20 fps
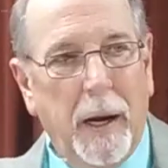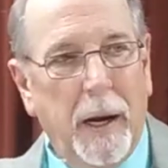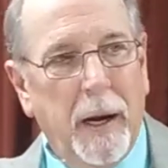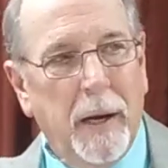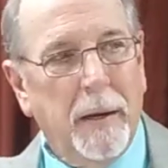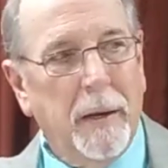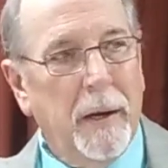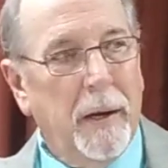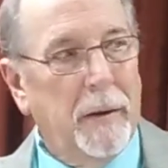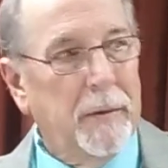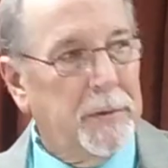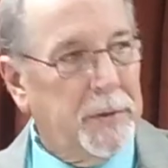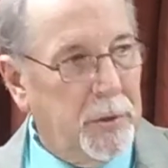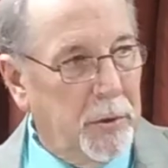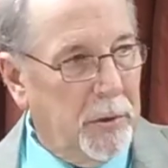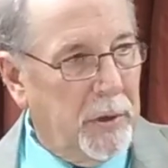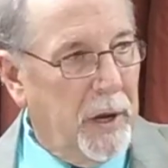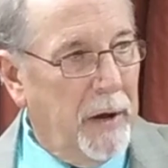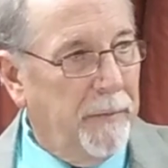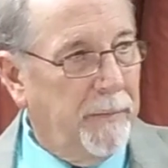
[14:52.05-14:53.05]
And uh,
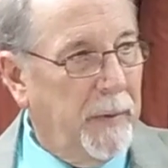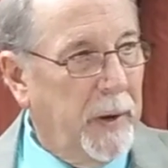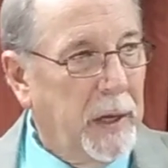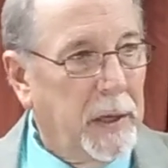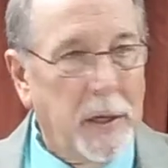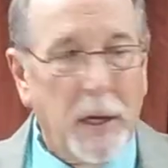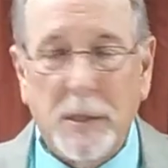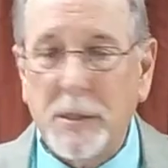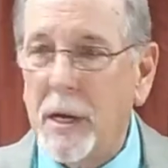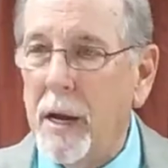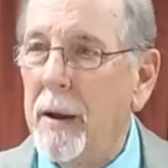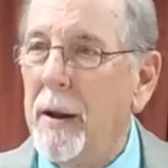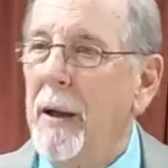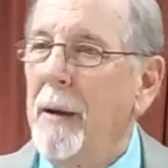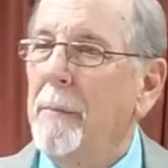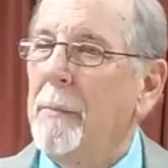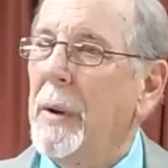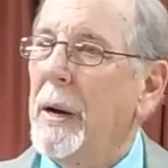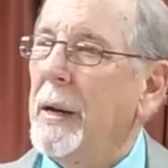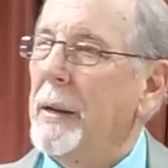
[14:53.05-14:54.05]
sure enough, he does it.
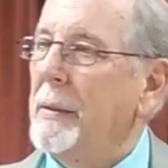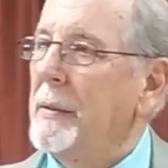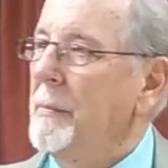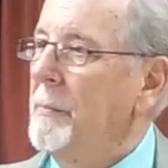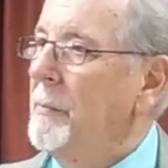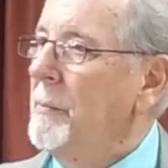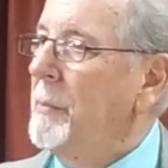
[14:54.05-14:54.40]
But,